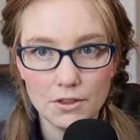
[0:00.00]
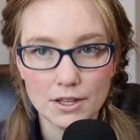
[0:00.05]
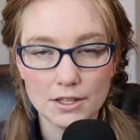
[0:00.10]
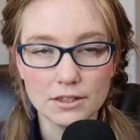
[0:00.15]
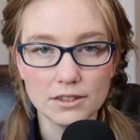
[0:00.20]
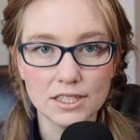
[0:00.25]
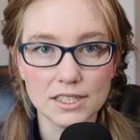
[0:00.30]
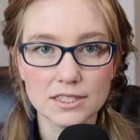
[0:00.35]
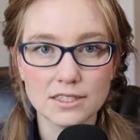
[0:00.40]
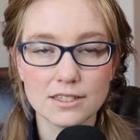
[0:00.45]
that
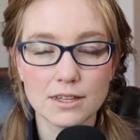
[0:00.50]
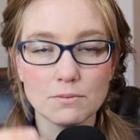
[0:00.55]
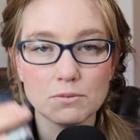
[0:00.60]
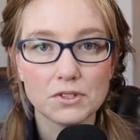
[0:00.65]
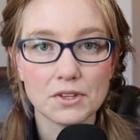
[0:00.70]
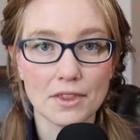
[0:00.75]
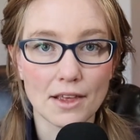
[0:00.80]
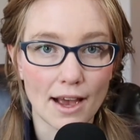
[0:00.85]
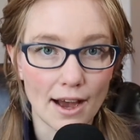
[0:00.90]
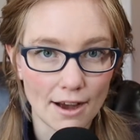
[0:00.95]
leads them to
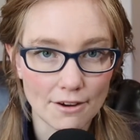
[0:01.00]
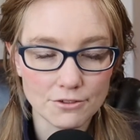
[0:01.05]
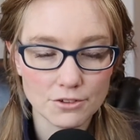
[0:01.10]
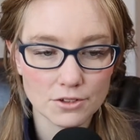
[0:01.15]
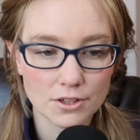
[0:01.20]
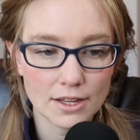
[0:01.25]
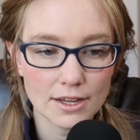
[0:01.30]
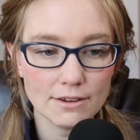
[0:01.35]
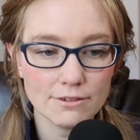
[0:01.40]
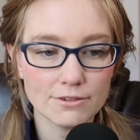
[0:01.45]
the
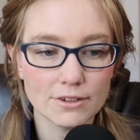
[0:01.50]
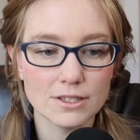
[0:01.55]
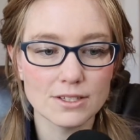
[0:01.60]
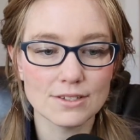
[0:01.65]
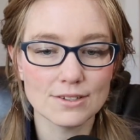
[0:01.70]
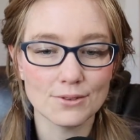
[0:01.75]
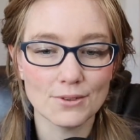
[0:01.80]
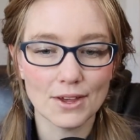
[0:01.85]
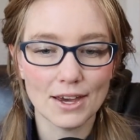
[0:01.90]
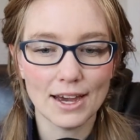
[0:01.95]
afterlife. And
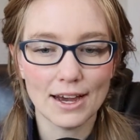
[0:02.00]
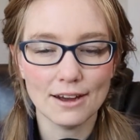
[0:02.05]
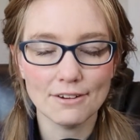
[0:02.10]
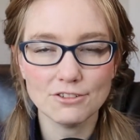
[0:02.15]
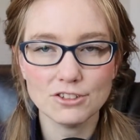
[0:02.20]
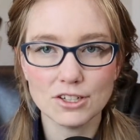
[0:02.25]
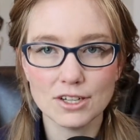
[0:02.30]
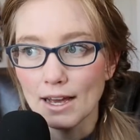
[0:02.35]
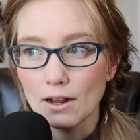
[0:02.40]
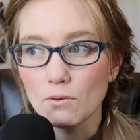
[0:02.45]
so they have
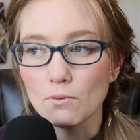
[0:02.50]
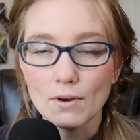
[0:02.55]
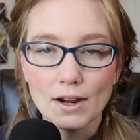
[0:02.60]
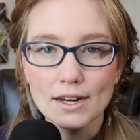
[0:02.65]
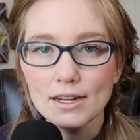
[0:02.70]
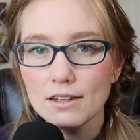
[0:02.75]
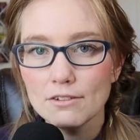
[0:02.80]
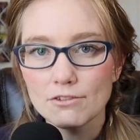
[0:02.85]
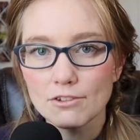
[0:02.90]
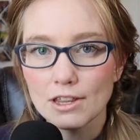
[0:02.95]
to get
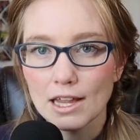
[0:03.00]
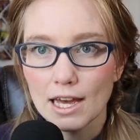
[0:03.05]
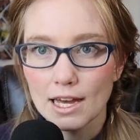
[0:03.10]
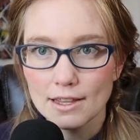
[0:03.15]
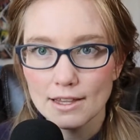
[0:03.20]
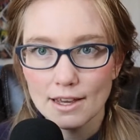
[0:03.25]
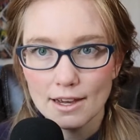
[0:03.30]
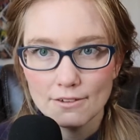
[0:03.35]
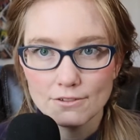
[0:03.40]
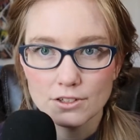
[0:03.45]
ready for that.
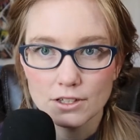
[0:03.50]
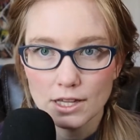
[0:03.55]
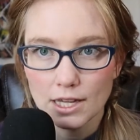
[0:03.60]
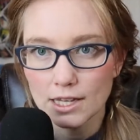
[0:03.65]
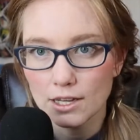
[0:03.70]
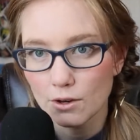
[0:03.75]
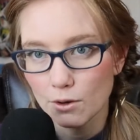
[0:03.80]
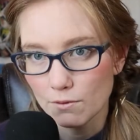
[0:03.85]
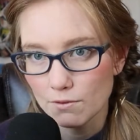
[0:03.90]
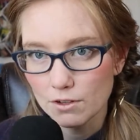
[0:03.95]
They have to let
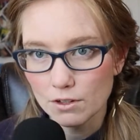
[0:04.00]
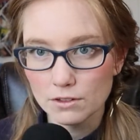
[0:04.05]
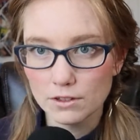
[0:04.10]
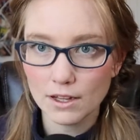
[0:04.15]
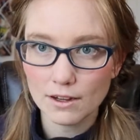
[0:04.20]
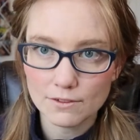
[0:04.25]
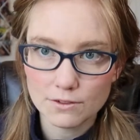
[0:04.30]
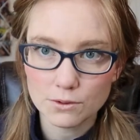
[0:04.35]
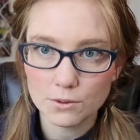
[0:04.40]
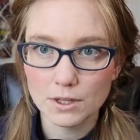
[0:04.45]
go of their
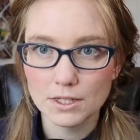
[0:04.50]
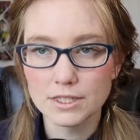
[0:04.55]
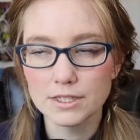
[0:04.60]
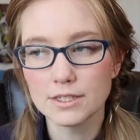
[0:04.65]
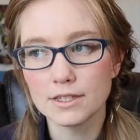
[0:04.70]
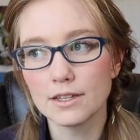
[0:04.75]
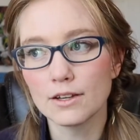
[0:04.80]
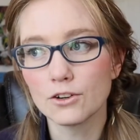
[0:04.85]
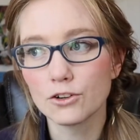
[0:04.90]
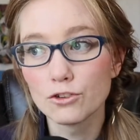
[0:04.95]
loved ones
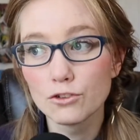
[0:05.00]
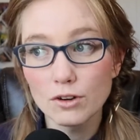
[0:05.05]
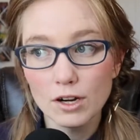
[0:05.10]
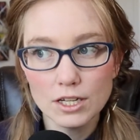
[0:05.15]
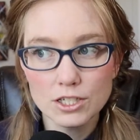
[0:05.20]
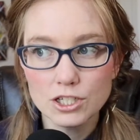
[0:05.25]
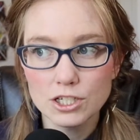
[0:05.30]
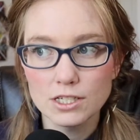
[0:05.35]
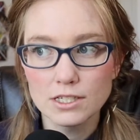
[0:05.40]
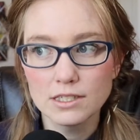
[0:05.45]
and their
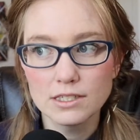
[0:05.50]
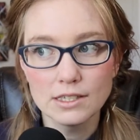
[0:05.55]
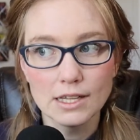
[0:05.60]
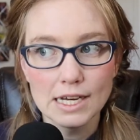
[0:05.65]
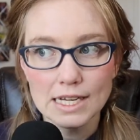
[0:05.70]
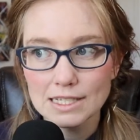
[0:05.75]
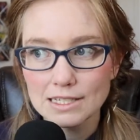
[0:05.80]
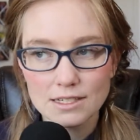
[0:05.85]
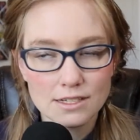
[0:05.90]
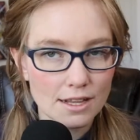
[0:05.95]
grudges
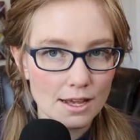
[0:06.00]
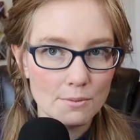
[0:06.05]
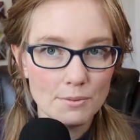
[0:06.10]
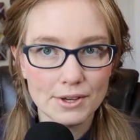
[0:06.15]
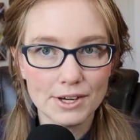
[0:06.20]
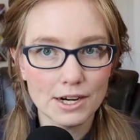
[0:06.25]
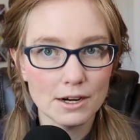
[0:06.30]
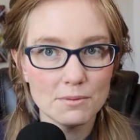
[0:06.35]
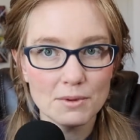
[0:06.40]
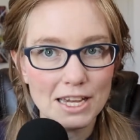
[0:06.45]
lest they
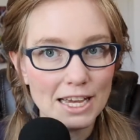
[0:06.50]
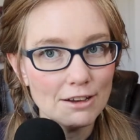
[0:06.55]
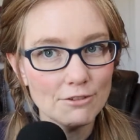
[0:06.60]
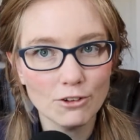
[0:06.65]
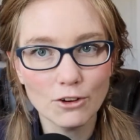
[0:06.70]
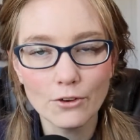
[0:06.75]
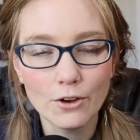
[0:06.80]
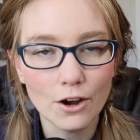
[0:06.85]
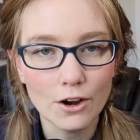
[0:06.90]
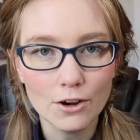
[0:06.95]
become evil
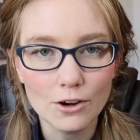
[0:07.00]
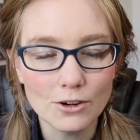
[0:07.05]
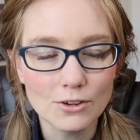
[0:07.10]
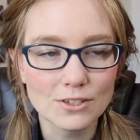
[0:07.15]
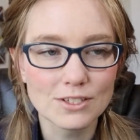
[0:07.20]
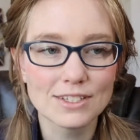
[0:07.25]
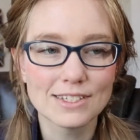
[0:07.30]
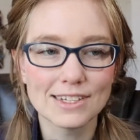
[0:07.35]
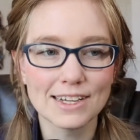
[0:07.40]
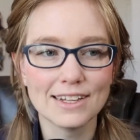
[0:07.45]

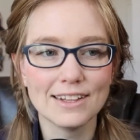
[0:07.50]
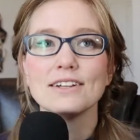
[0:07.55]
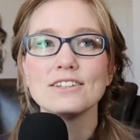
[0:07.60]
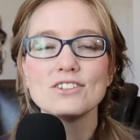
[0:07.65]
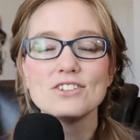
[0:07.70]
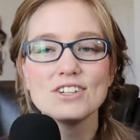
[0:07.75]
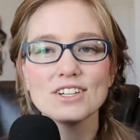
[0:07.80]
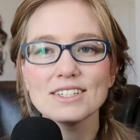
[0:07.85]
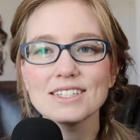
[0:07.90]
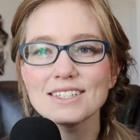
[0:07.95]
ghosts. And it's
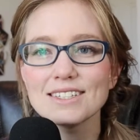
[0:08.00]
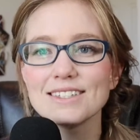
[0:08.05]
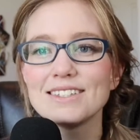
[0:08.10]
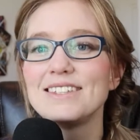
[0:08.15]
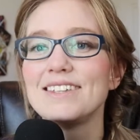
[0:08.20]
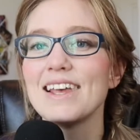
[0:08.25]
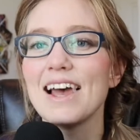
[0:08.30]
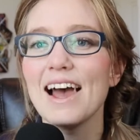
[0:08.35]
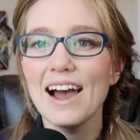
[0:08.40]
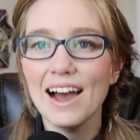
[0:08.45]
just
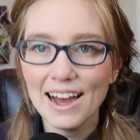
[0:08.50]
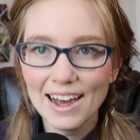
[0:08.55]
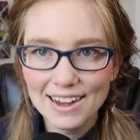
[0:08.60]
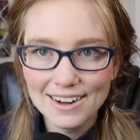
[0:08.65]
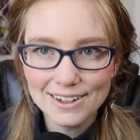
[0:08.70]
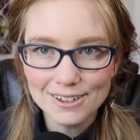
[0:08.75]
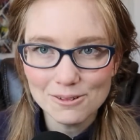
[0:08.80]
sad,